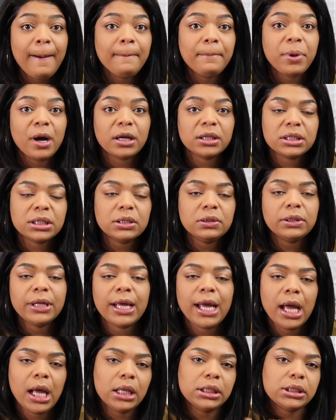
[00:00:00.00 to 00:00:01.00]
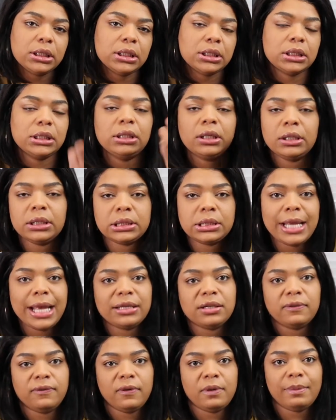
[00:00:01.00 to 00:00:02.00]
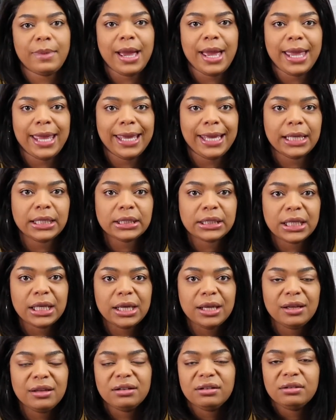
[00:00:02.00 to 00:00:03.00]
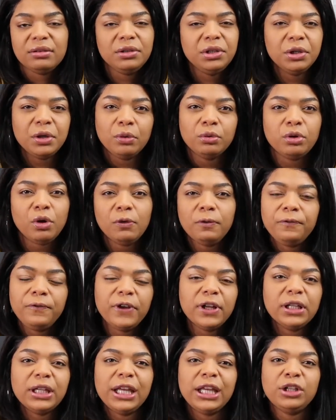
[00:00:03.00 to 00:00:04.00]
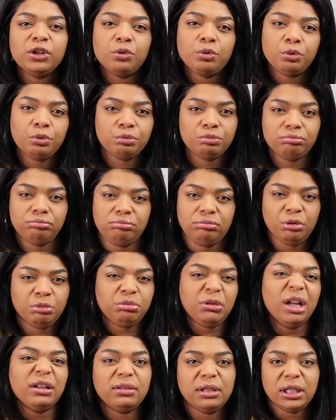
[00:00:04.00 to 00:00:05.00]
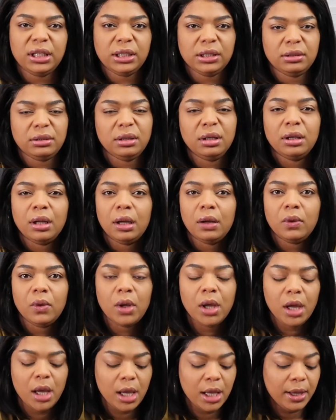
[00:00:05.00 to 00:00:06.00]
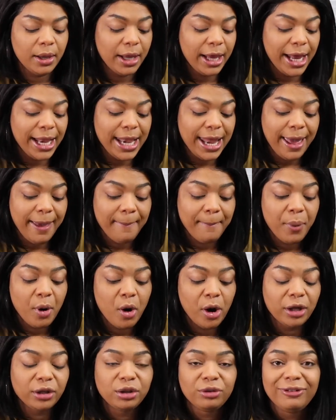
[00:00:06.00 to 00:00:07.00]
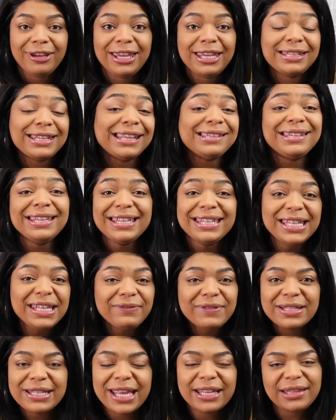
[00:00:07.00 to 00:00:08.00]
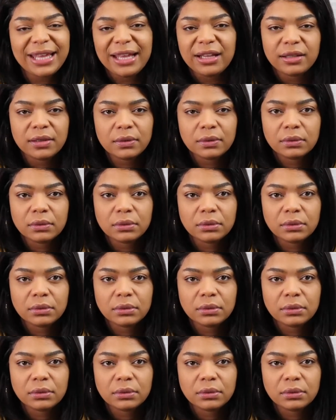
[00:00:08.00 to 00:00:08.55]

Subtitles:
Part 2, they kind of just, you know, snatch it from my hand. You know, no feeling, no nothing, you know. And then part 3, they didn't even say thank you.